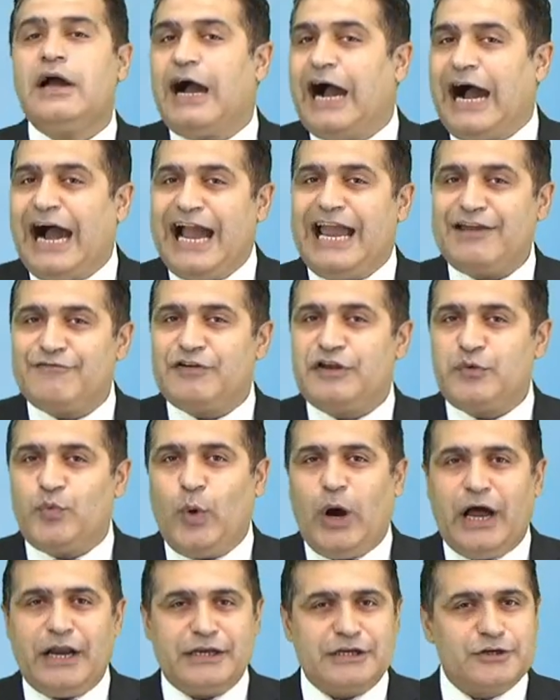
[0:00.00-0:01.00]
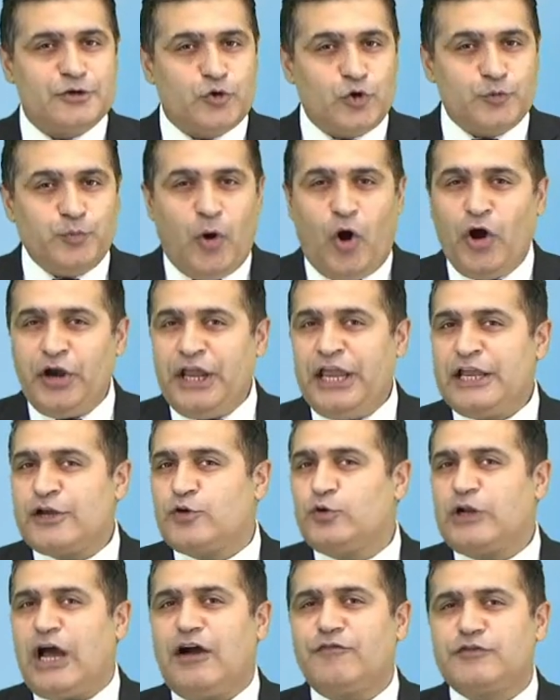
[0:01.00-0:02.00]
Hi everyone. Good morning,
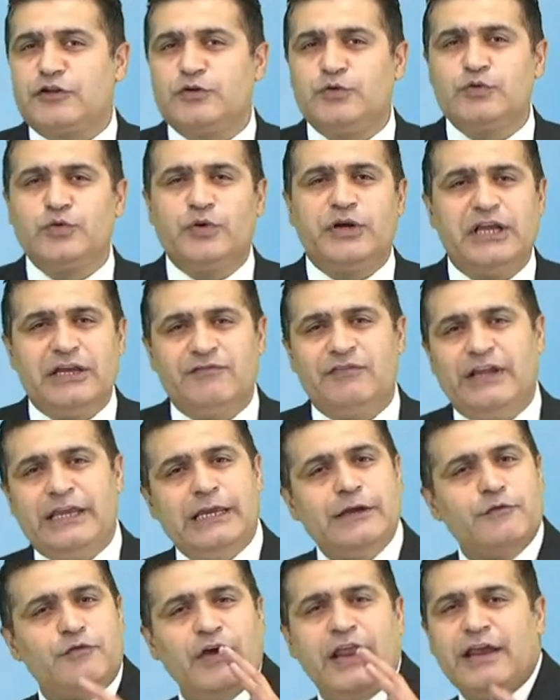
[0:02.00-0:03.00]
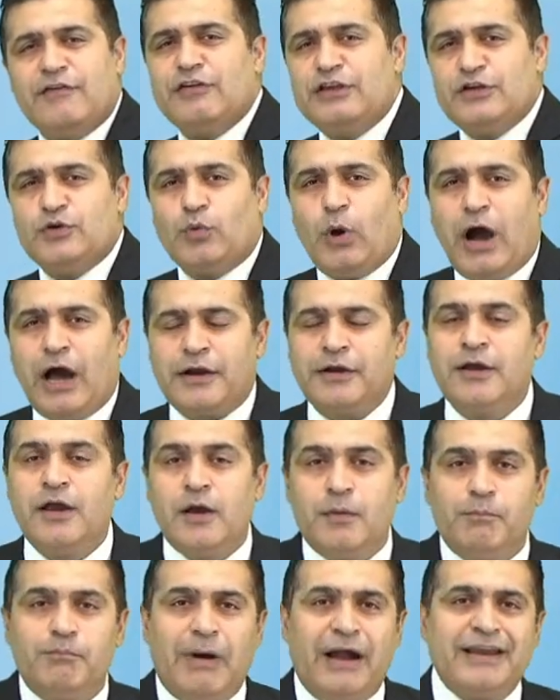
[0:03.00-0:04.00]
good afternoon, good evening, wherever you are.
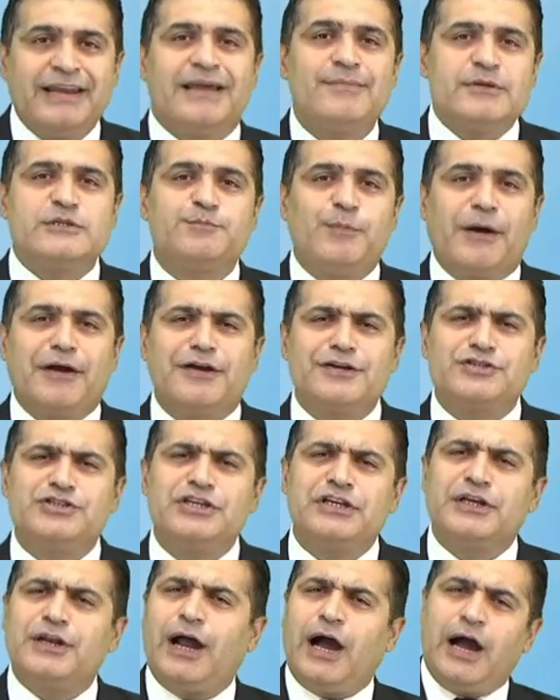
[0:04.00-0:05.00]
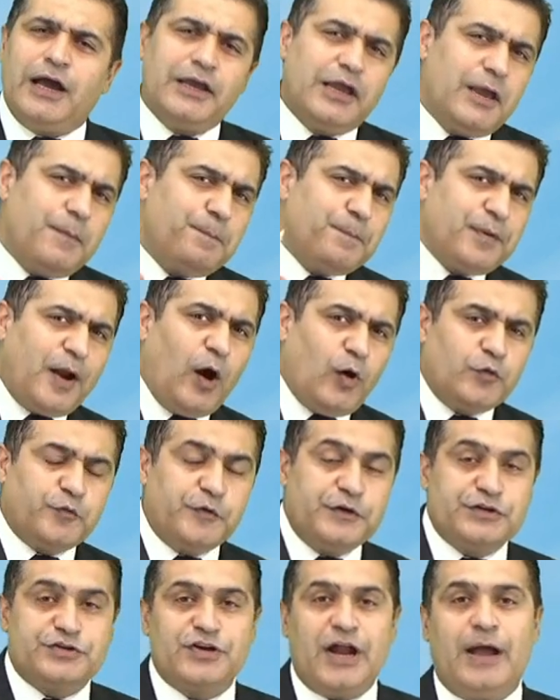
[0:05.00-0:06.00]
My name is Pankaj Dhingra, a proud
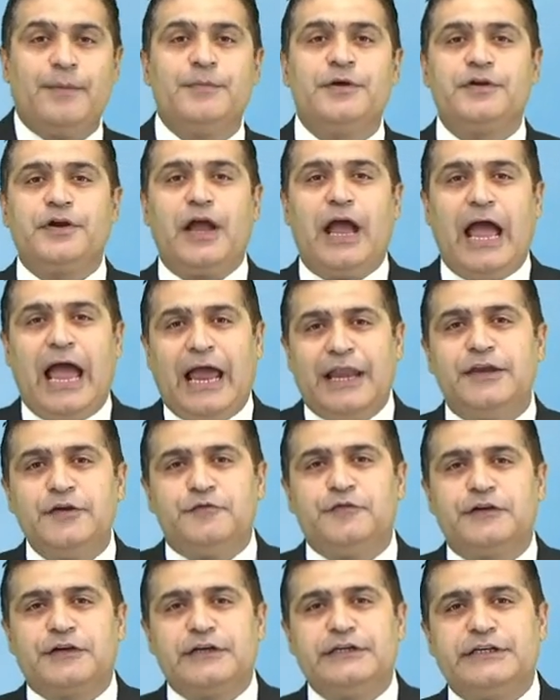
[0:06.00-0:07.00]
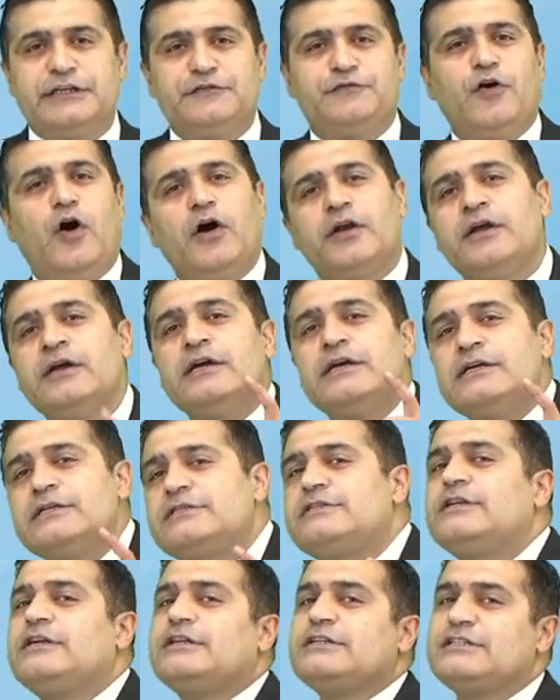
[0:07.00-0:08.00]
FinTrammer and a faculty for
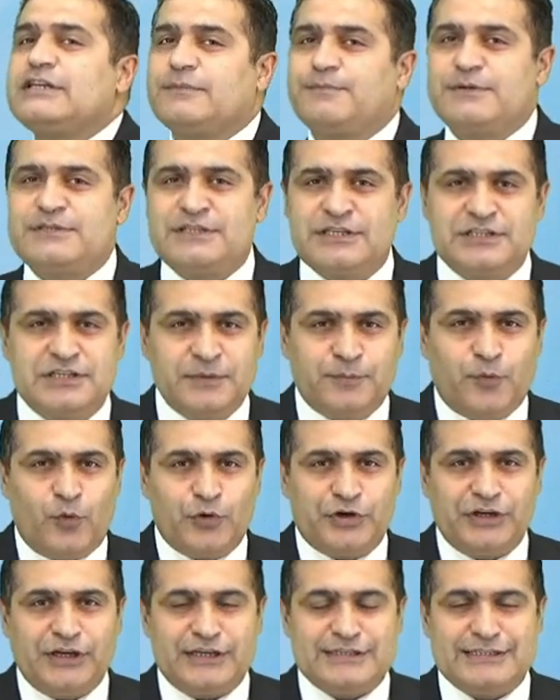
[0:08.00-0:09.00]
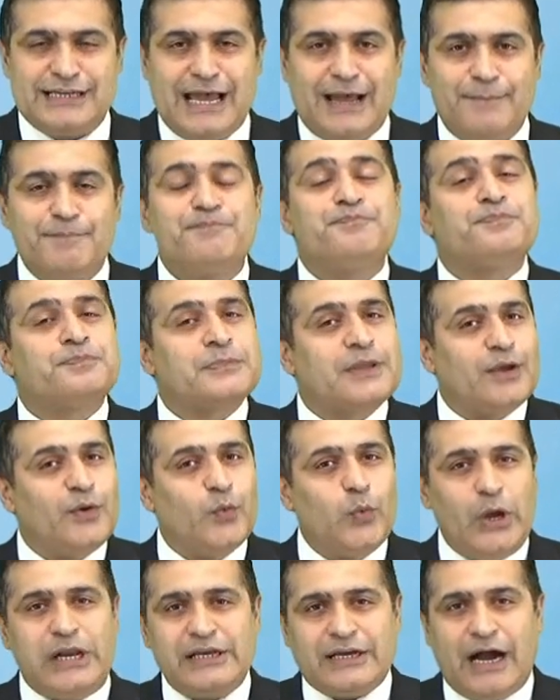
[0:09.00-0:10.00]
Strategic Business Reporting exam.
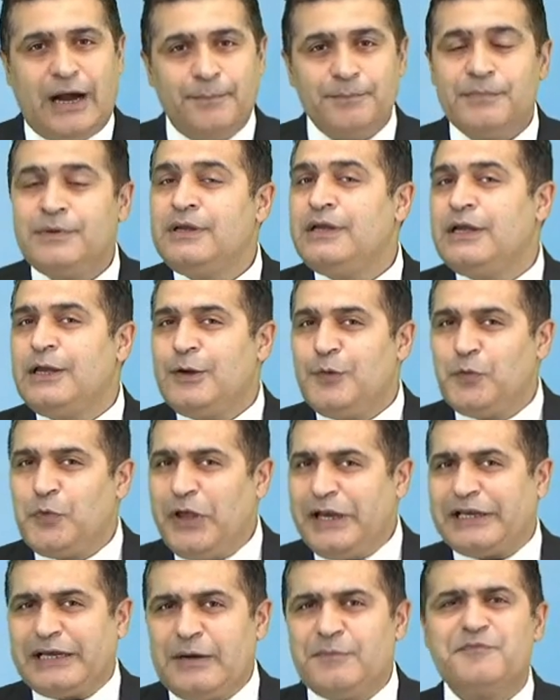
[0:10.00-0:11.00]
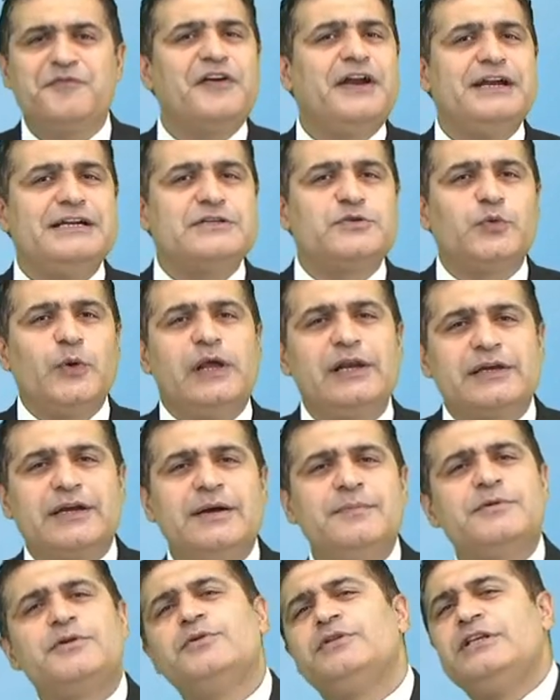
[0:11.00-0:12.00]
Welcome. Welcome friends,
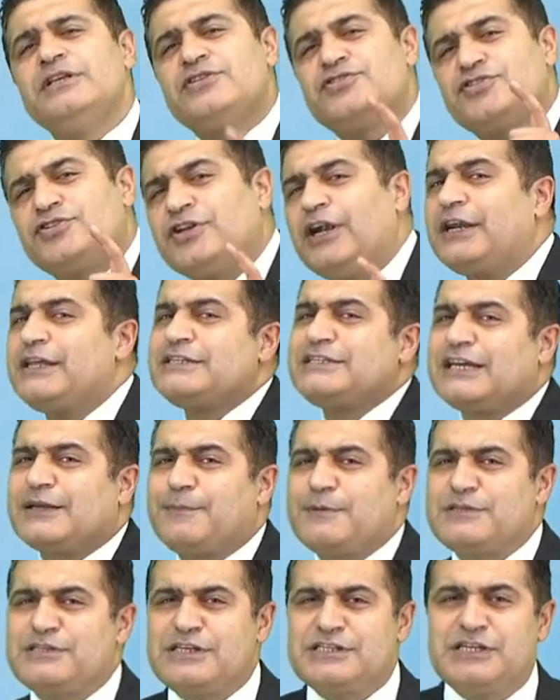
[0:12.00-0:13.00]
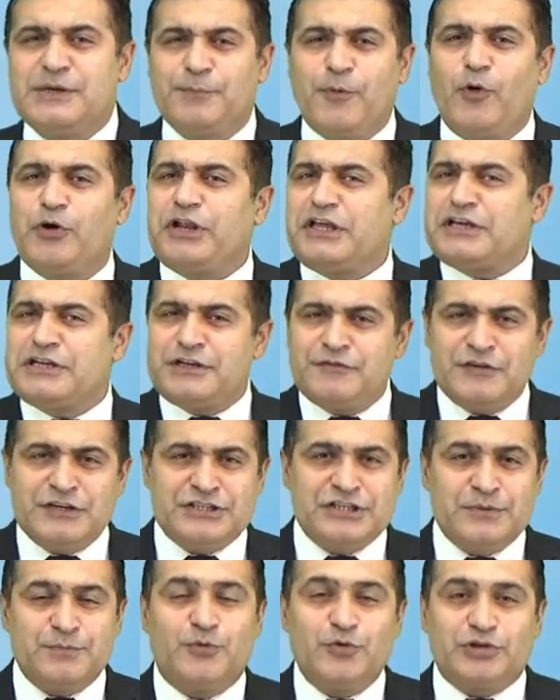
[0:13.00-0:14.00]
welcome to the Strategic Business Reporting
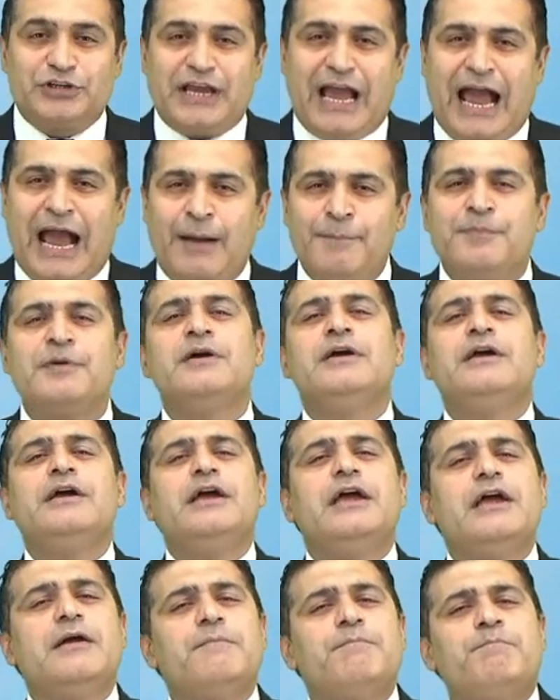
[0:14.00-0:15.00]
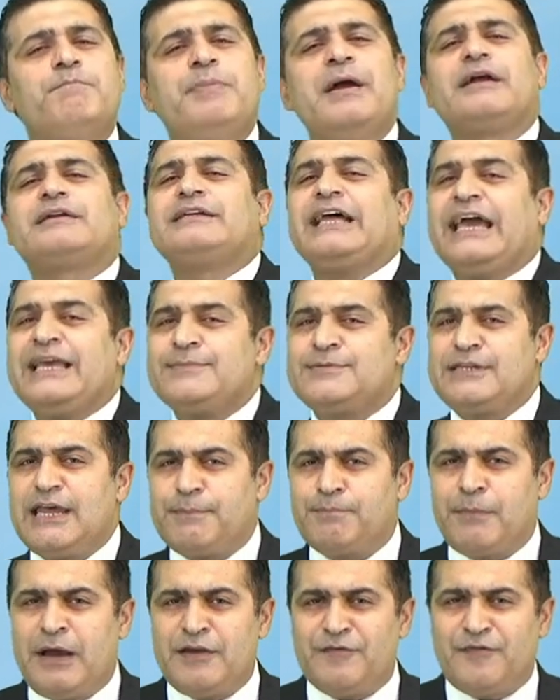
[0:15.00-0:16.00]
Revision Bootcamp. A big time
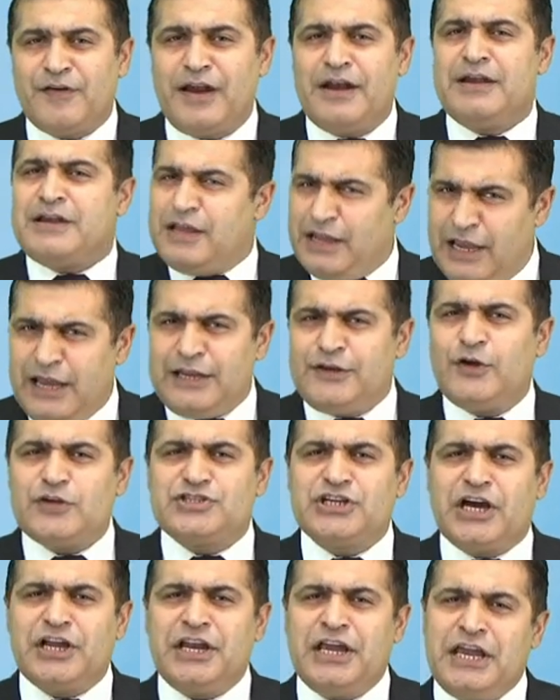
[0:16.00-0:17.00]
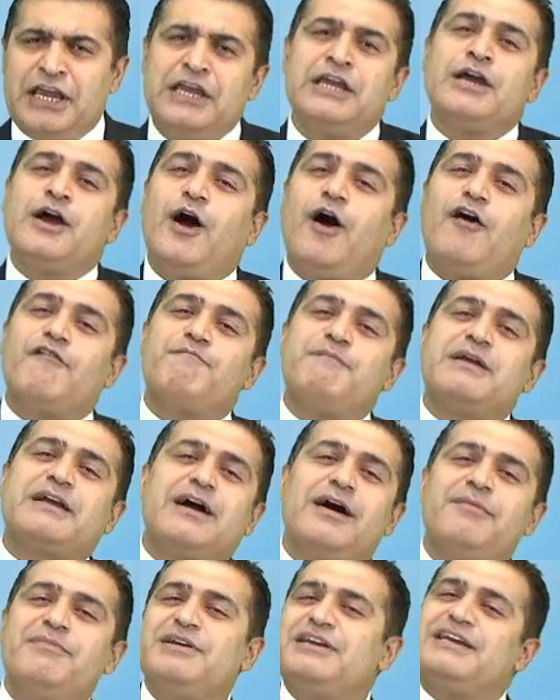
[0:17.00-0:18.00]
step, my friend, in your journey of
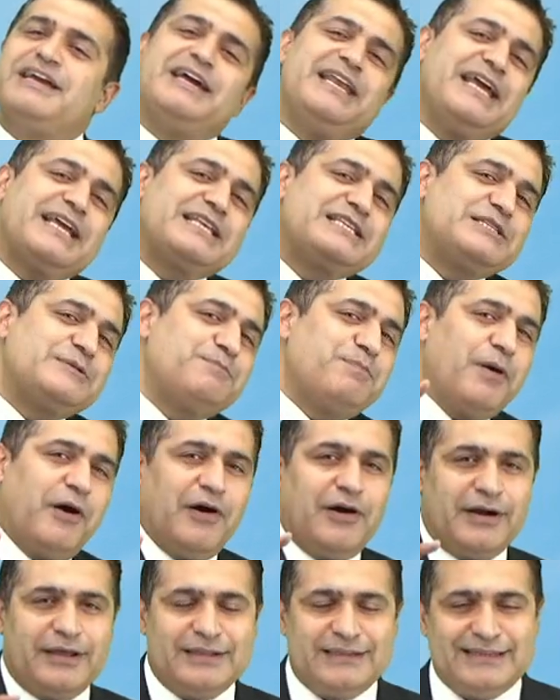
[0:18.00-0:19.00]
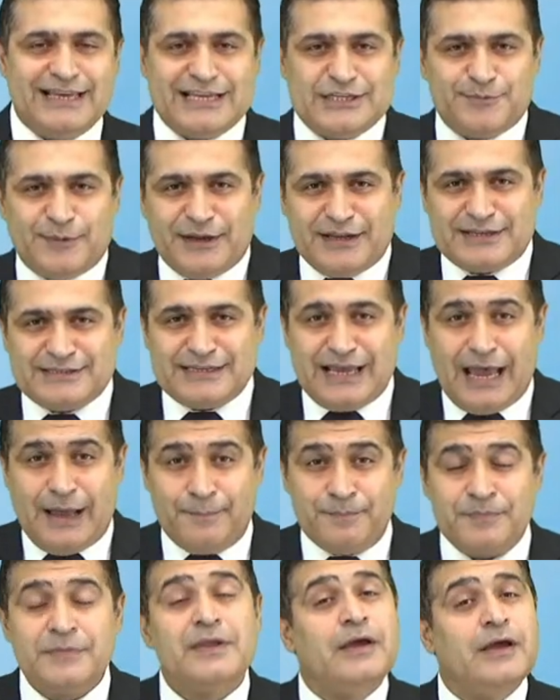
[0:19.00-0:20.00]
becoming an expert in the SBR exam.